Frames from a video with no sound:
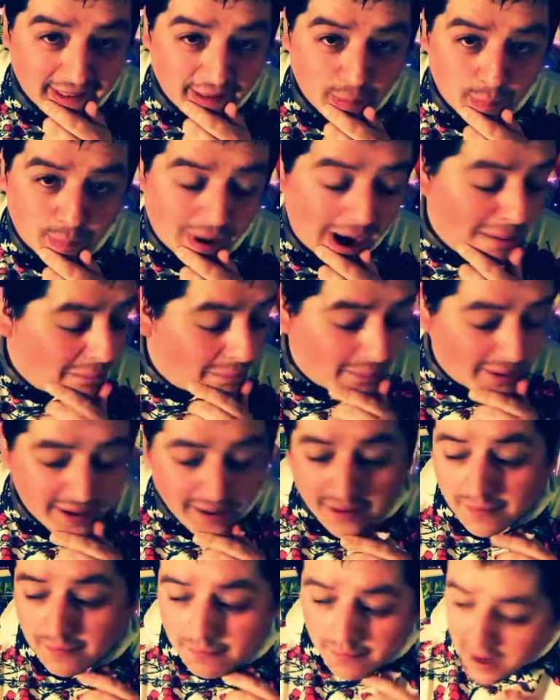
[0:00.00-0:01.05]
Probably
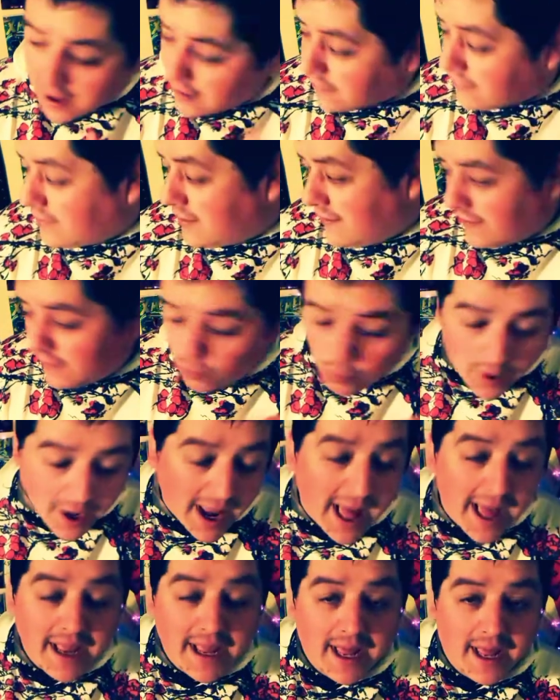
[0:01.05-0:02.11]
some better shit than what
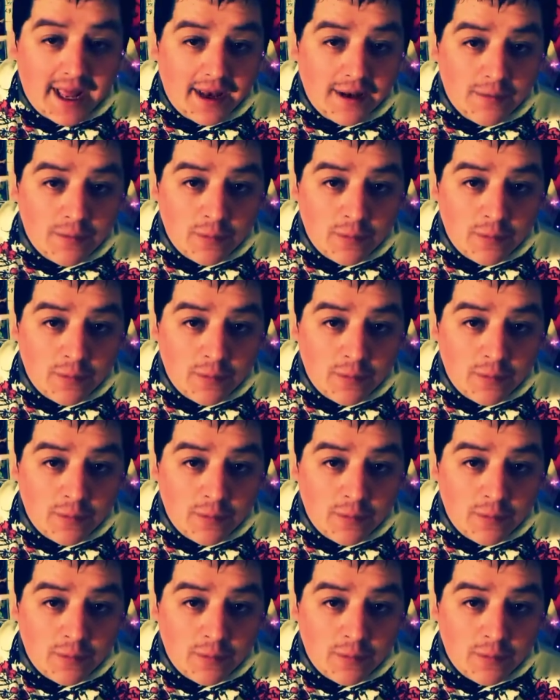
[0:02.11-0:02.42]
I got,